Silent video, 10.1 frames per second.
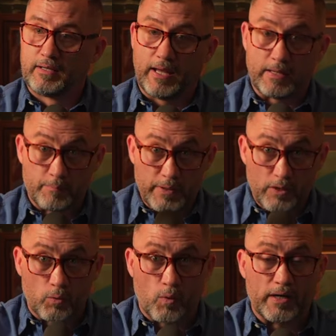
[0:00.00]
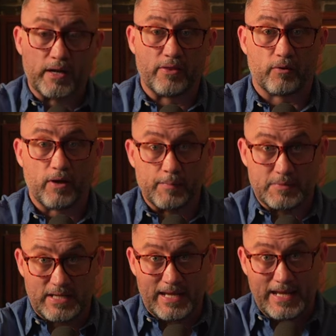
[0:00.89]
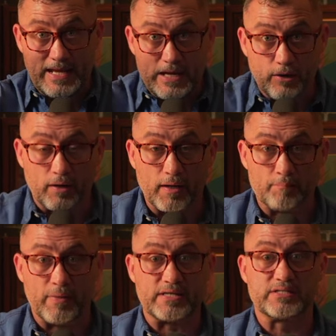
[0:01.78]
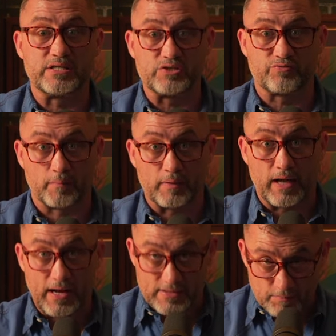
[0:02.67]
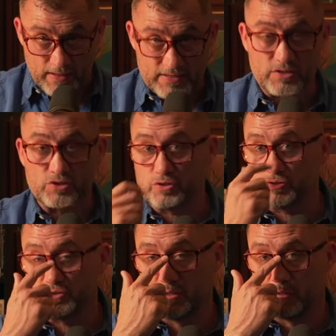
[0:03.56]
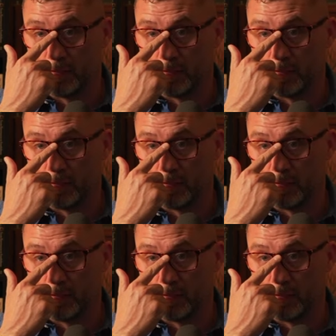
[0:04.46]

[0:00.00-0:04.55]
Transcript: and build one another up to hear a message from God's messengers.